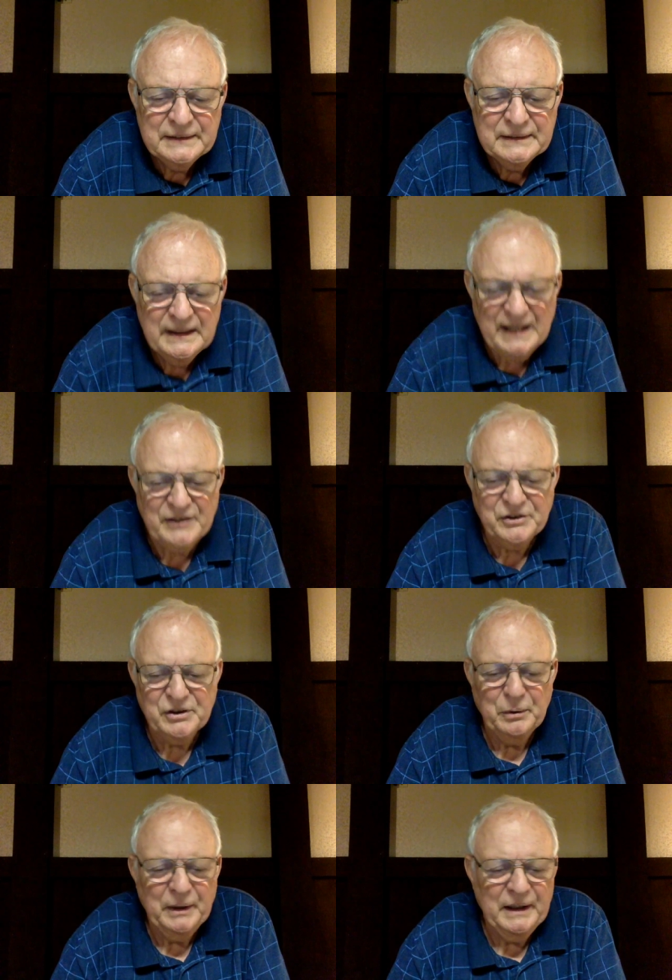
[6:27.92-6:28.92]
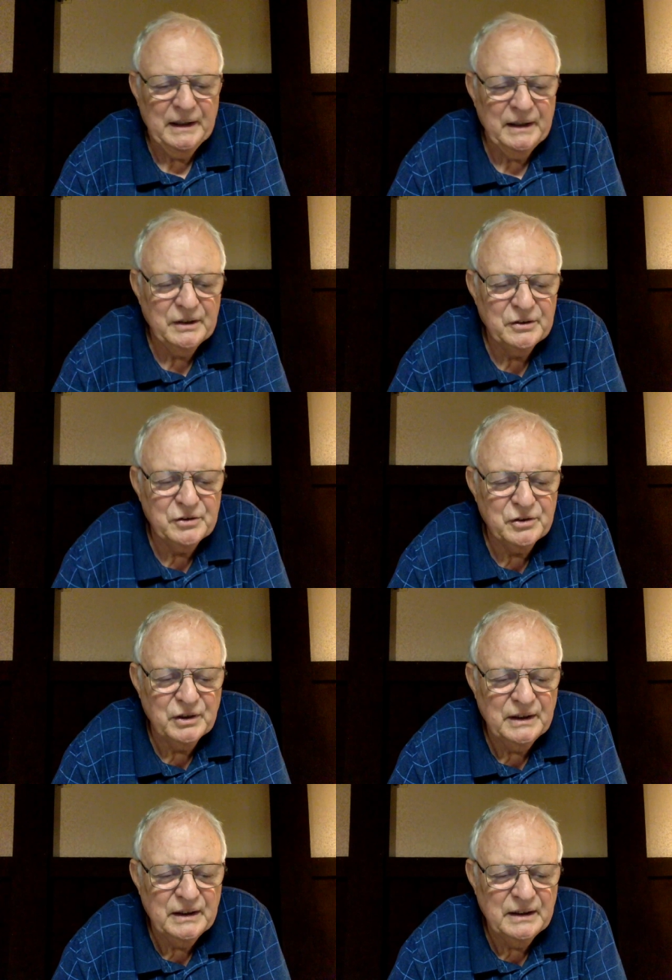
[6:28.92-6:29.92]
That's the way it is,
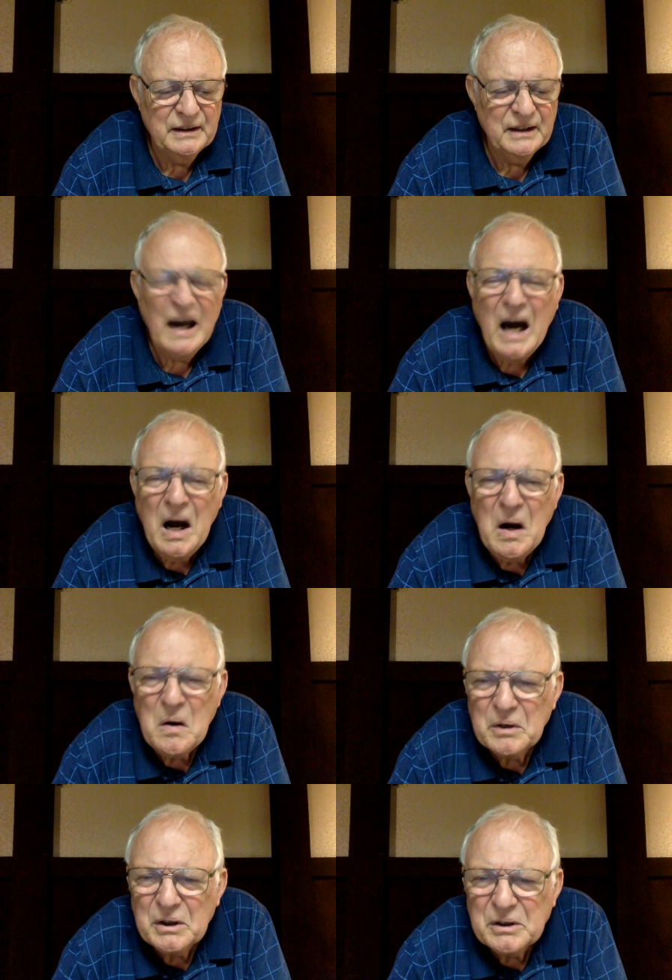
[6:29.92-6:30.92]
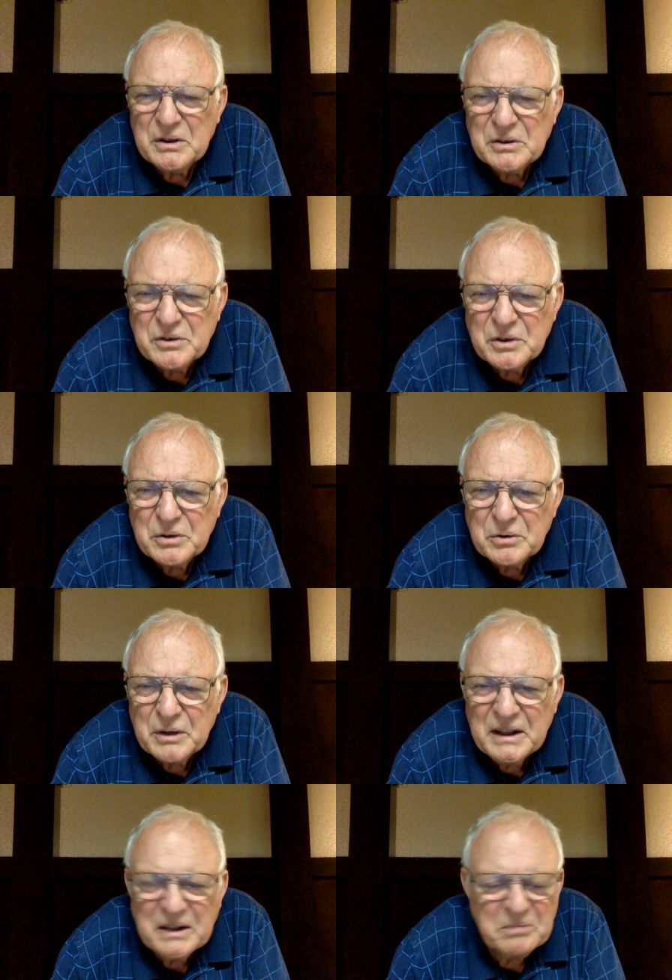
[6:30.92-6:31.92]
John. Ours to
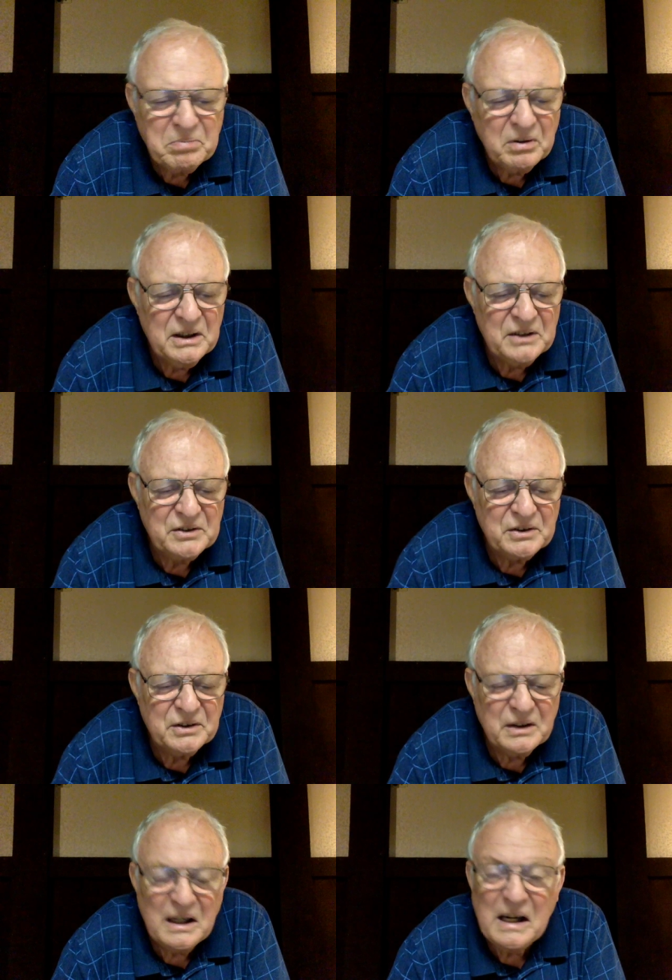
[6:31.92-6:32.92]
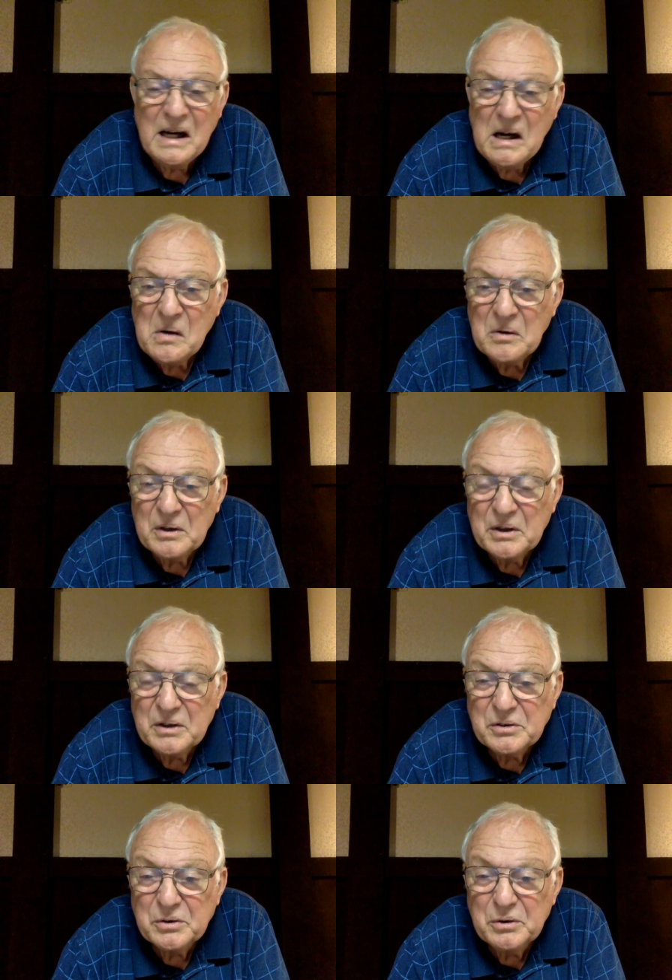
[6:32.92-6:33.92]
grant pleasure,
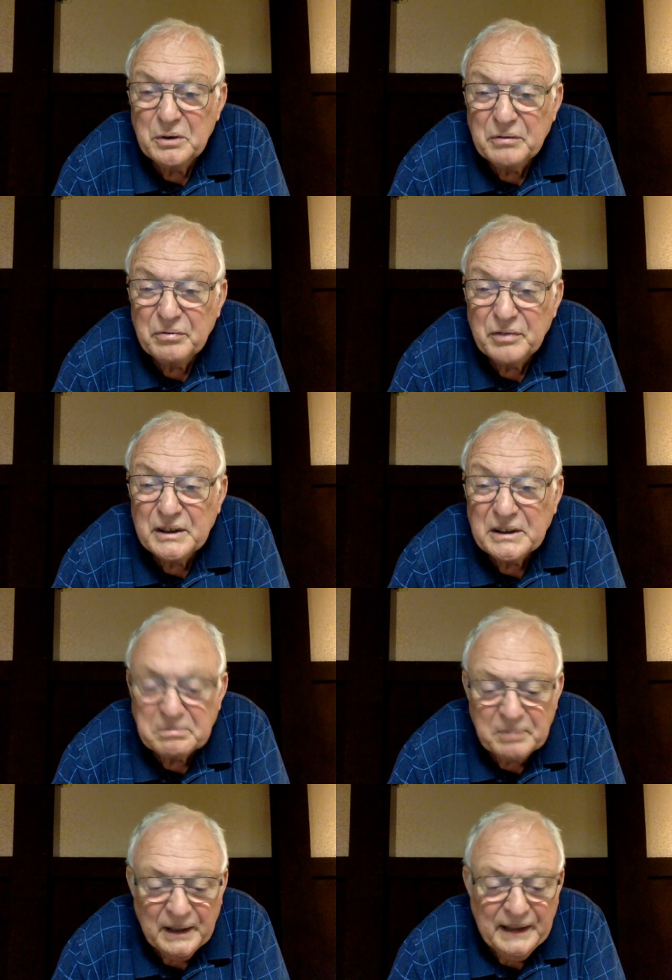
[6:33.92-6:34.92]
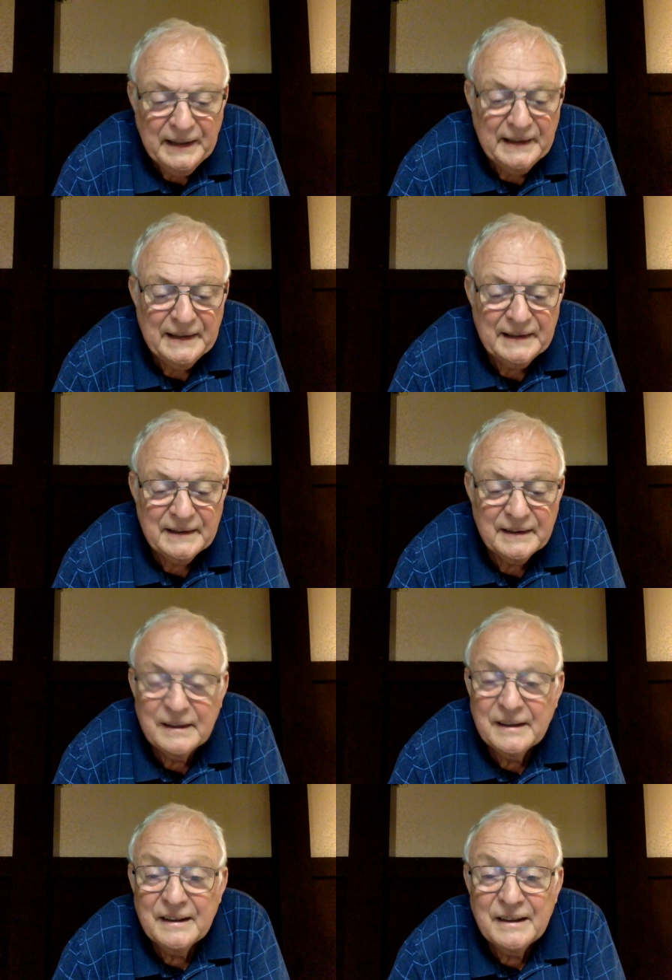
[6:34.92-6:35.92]
ours to inflict pain
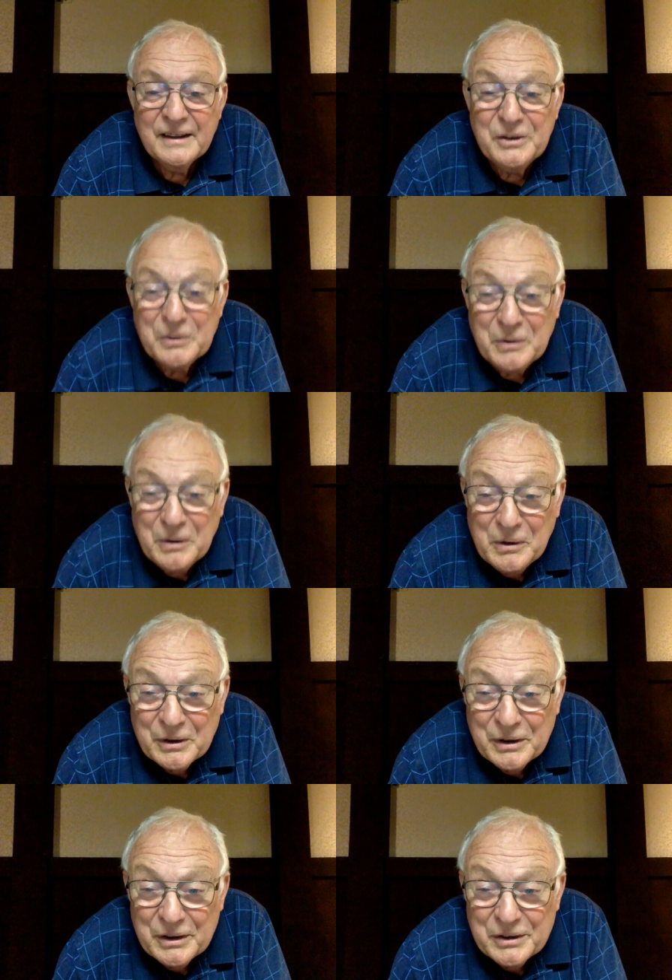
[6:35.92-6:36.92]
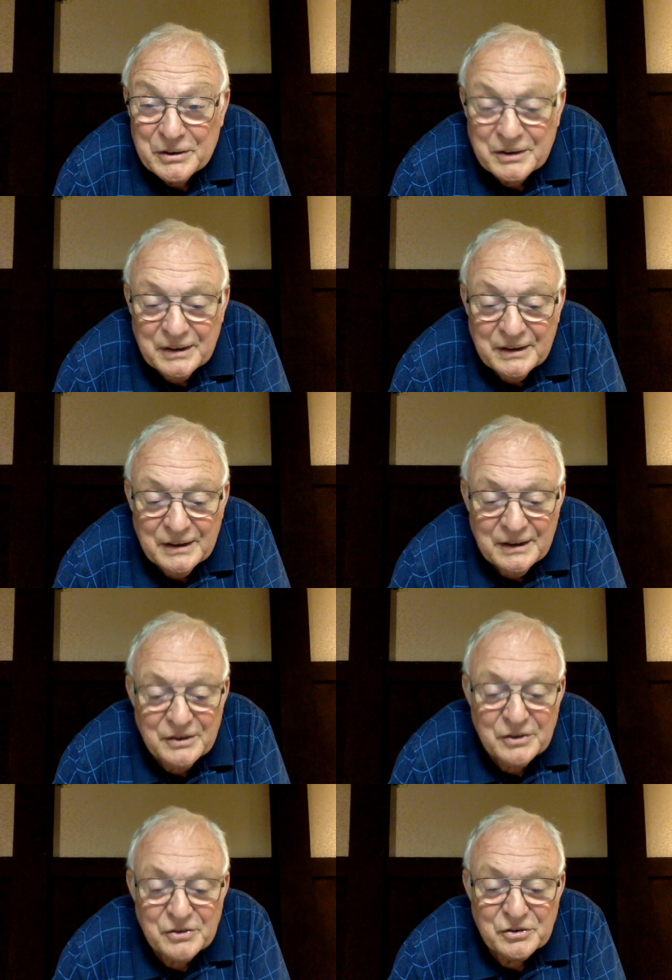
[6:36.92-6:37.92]
yours
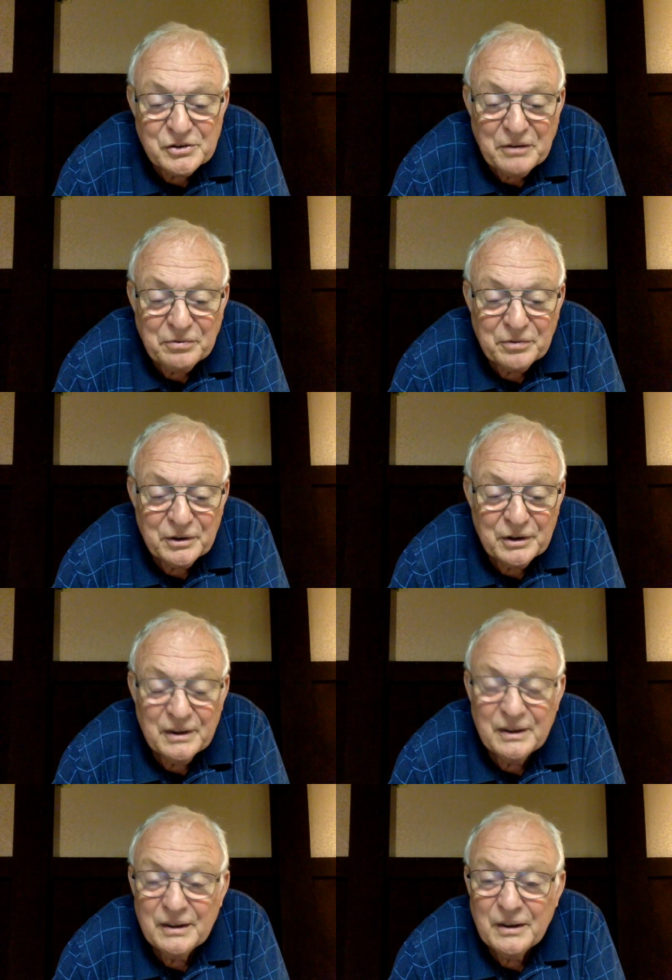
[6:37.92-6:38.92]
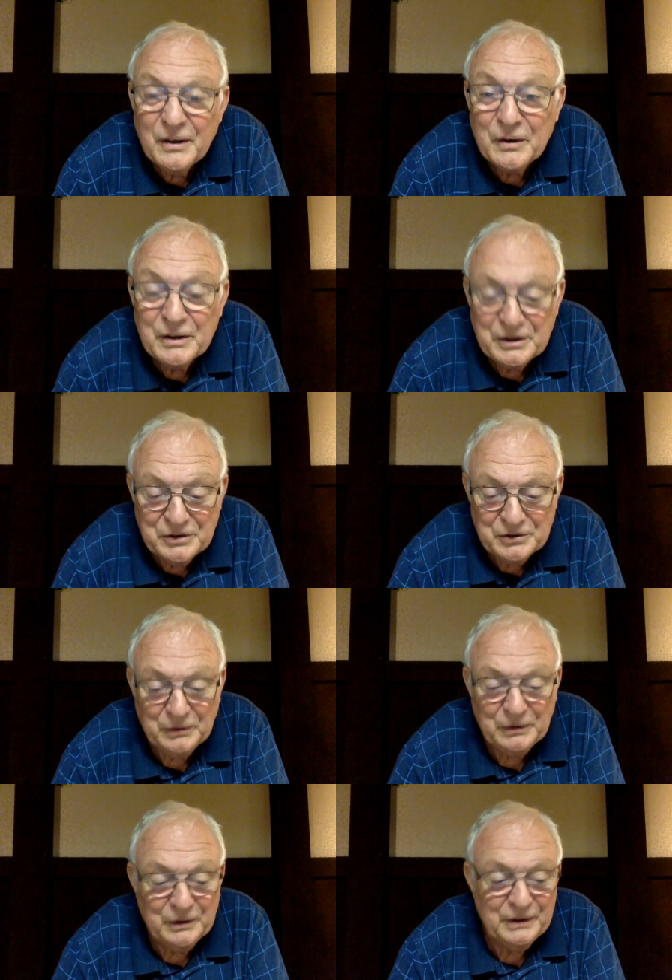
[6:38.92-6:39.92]
to suffer or
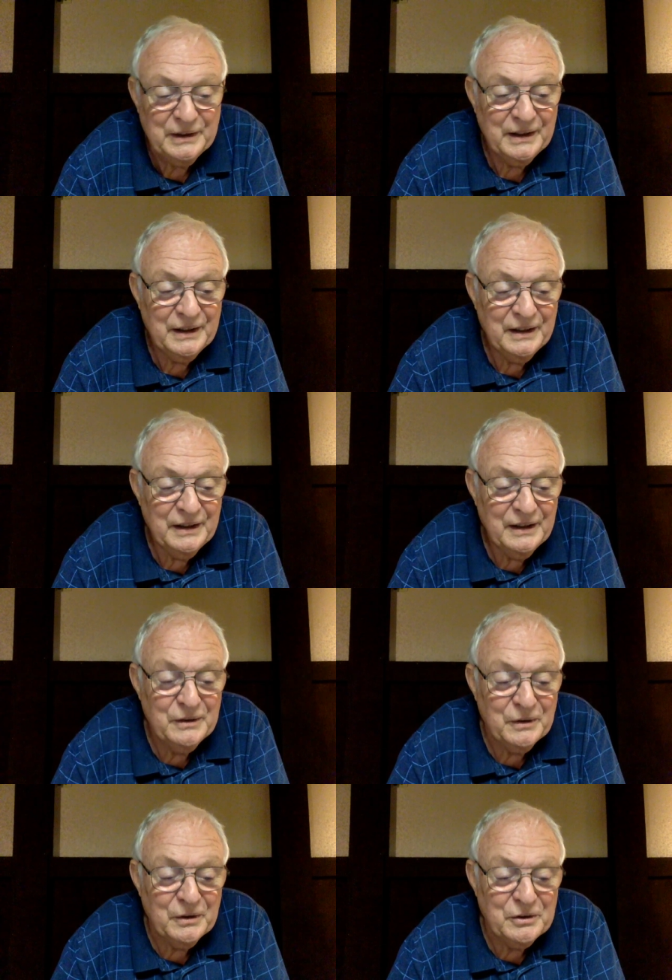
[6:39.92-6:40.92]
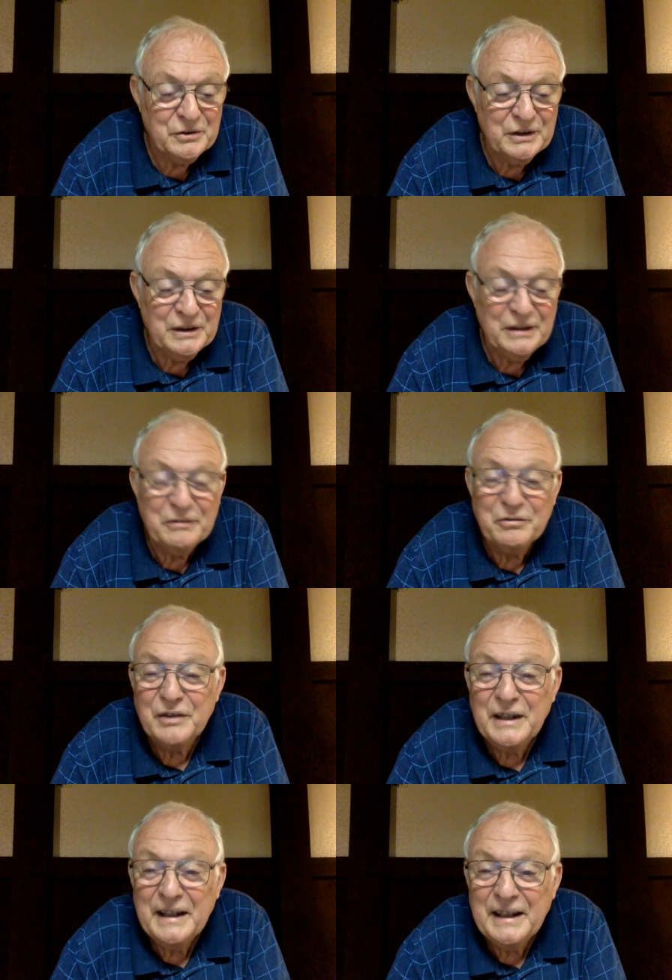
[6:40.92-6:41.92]
enjoy, yours to give
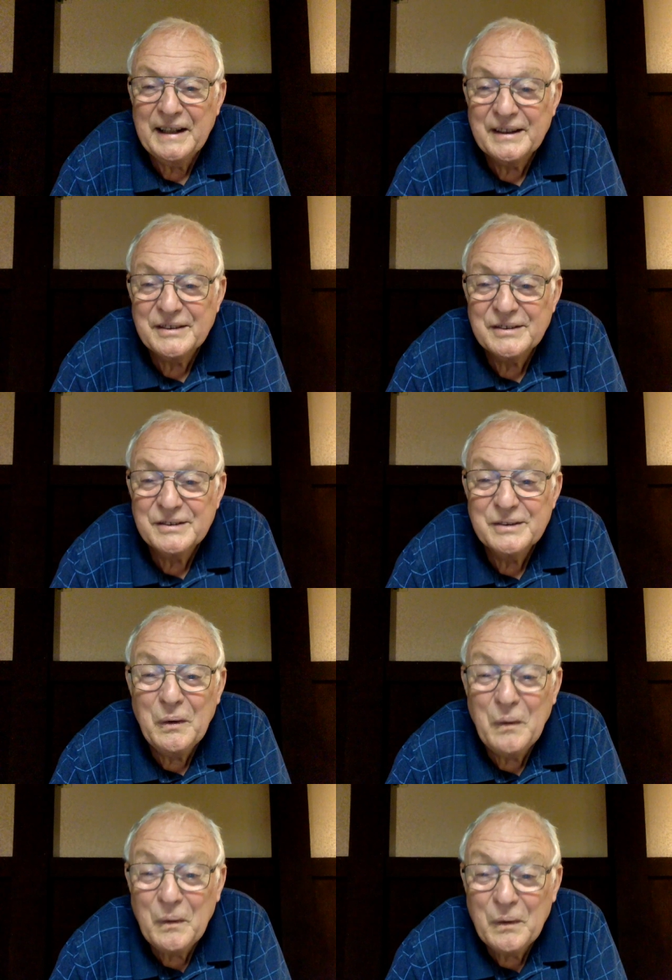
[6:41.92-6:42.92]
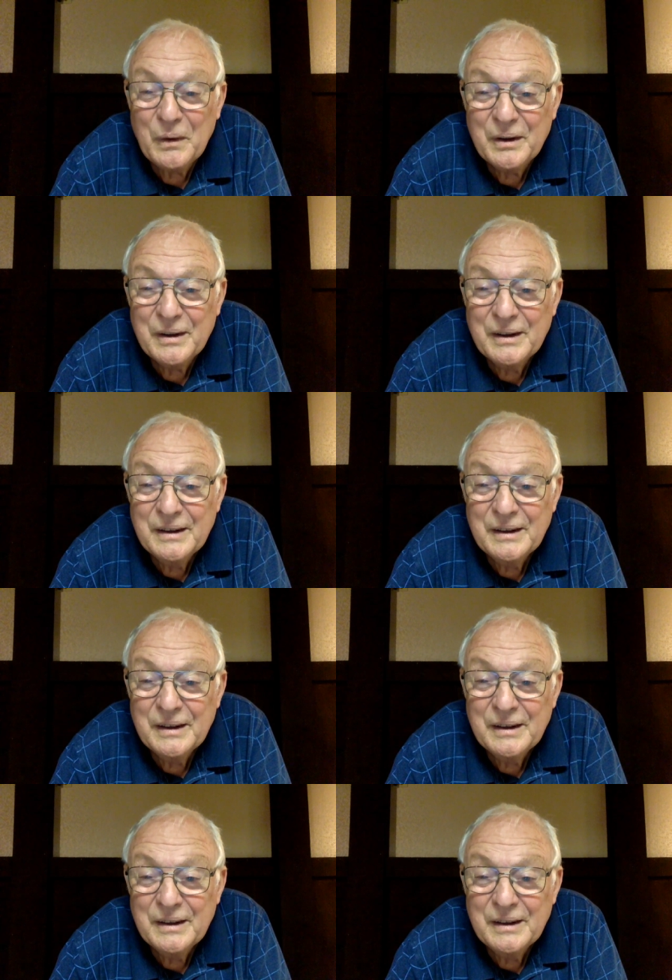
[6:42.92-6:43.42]
thanks or